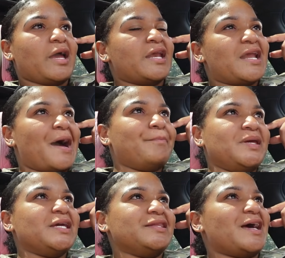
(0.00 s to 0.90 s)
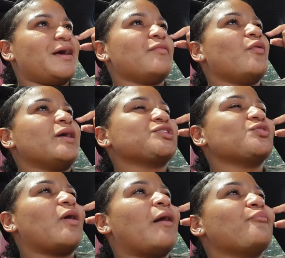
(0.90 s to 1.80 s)
And not be in that MOS.
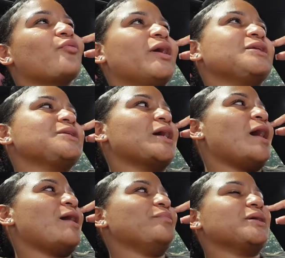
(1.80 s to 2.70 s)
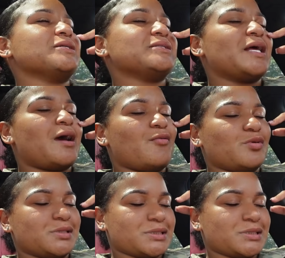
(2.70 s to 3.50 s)
So I'm praying to God, because that would